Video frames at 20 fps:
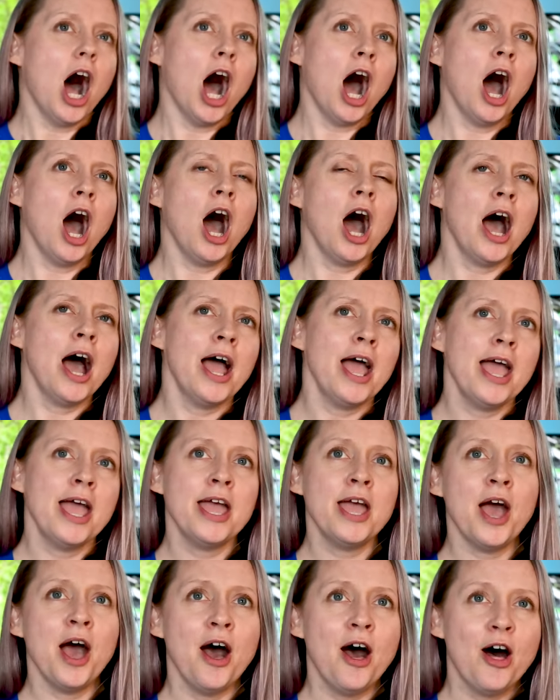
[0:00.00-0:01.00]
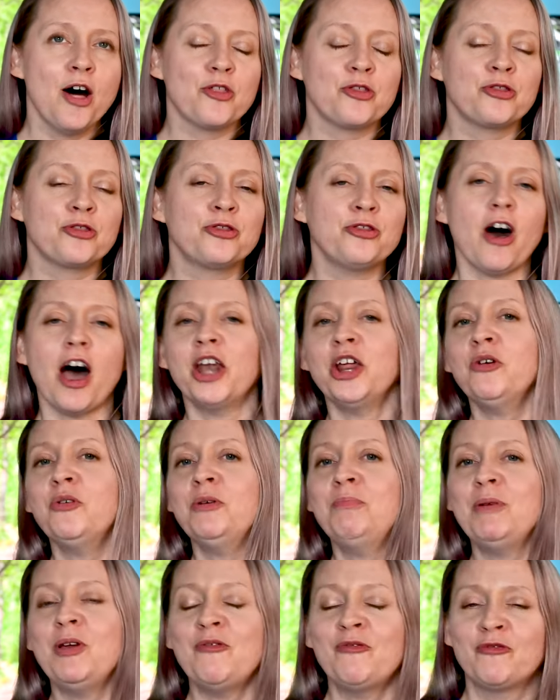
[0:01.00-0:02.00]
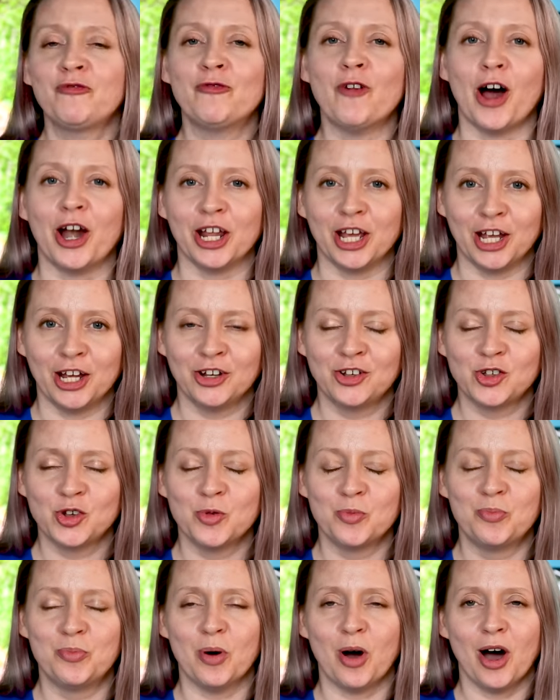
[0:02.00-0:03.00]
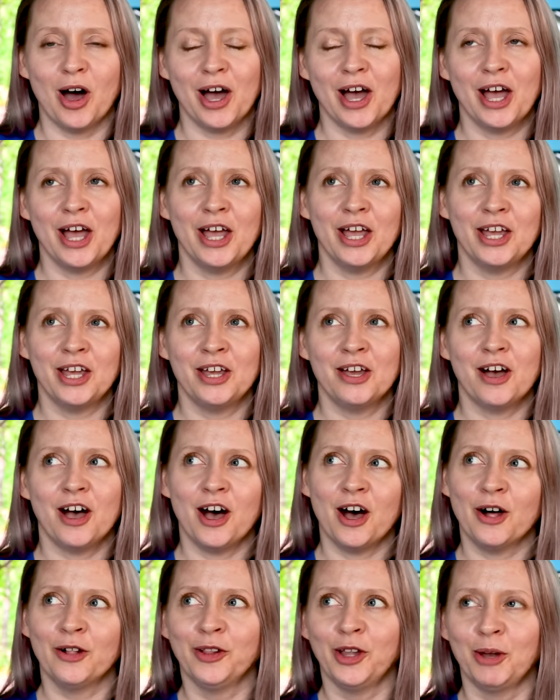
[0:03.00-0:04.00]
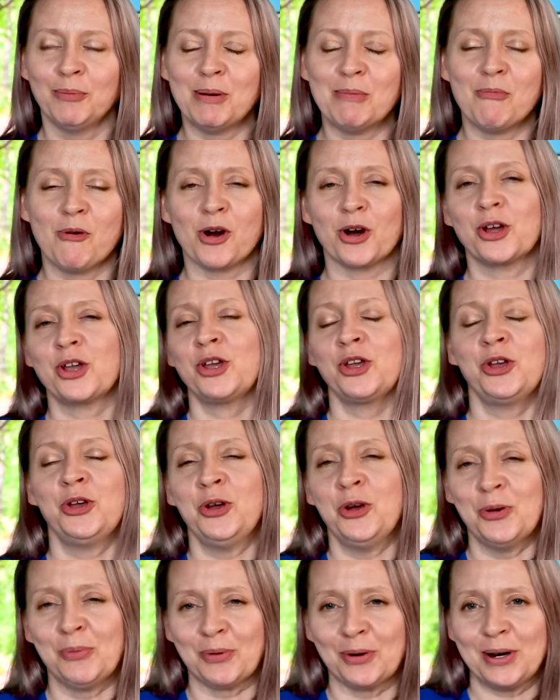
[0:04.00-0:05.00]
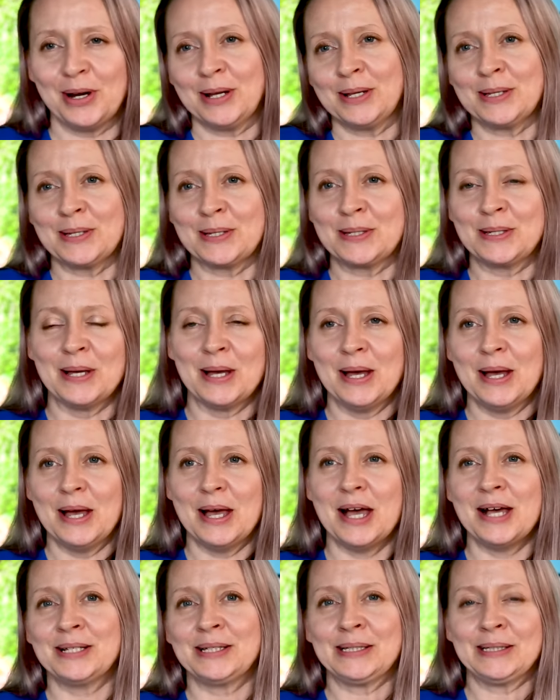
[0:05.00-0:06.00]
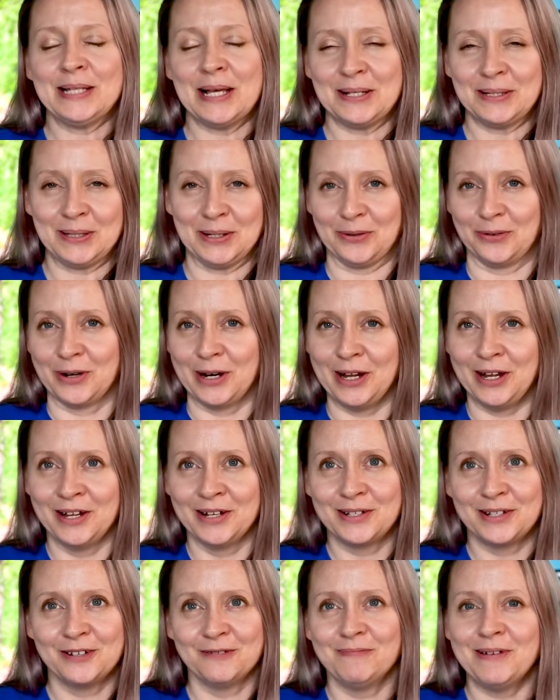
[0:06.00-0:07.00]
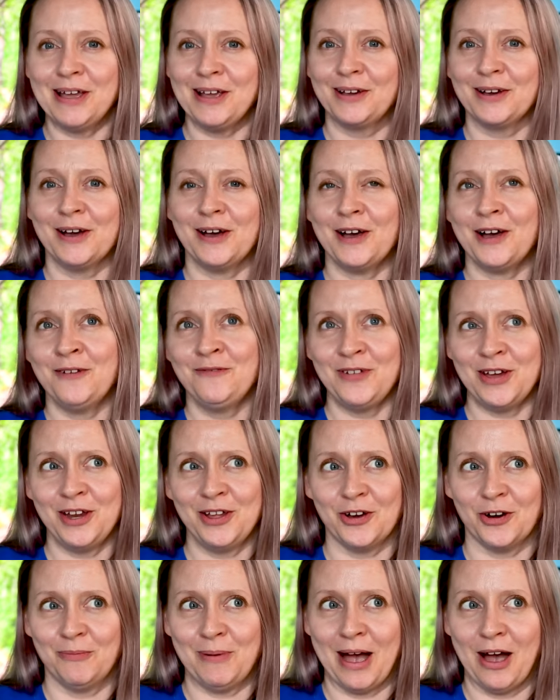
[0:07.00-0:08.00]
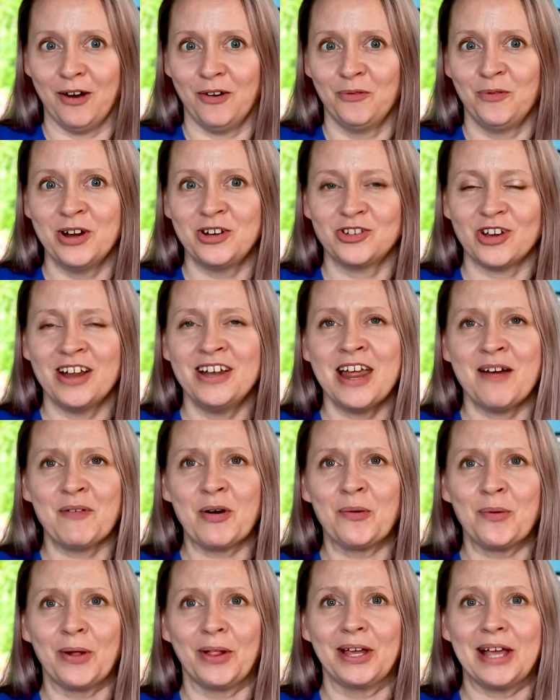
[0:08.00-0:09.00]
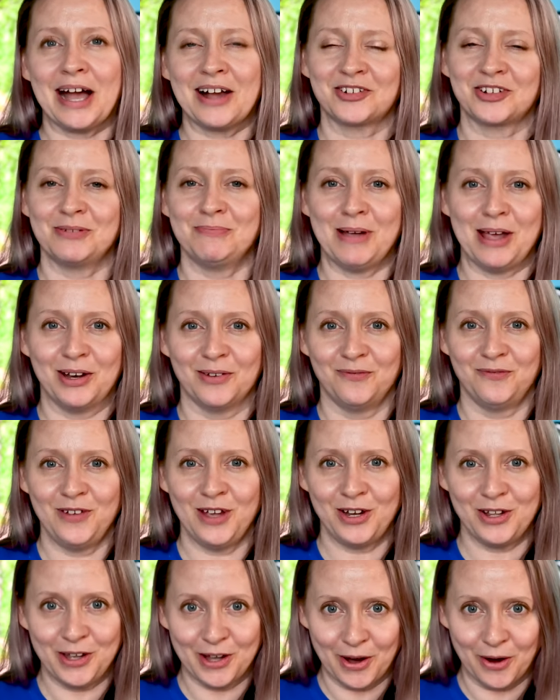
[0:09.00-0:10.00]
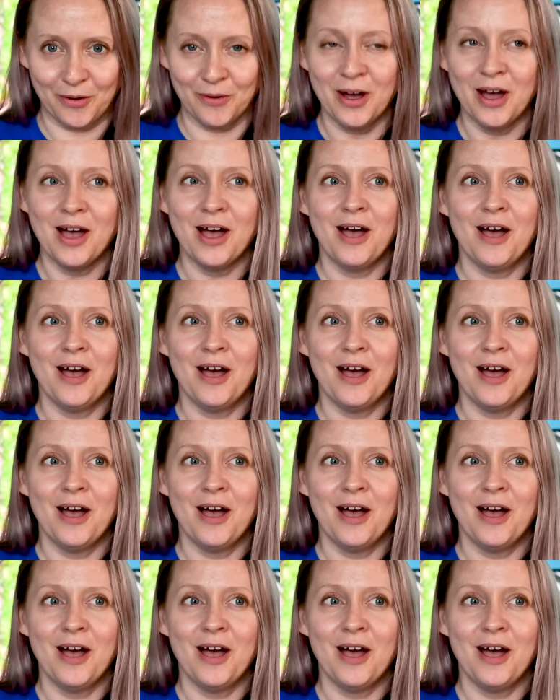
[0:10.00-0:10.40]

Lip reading: I thought it would be funny to buy a little bit more humorous accessory to make a video about, which I never really actually made a video